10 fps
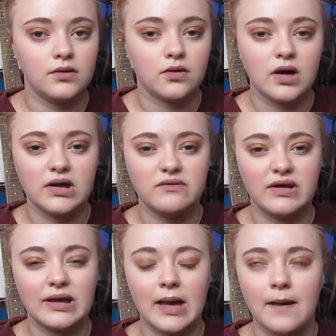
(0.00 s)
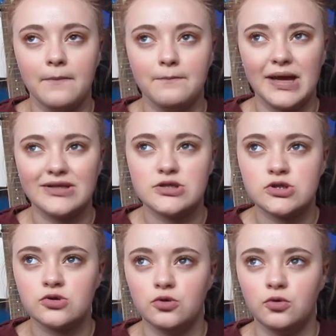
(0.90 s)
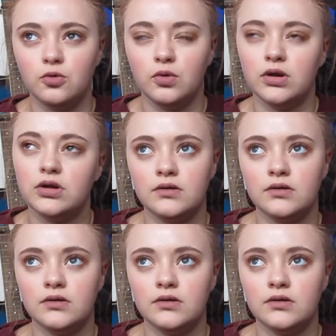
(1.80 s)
your kind of like mental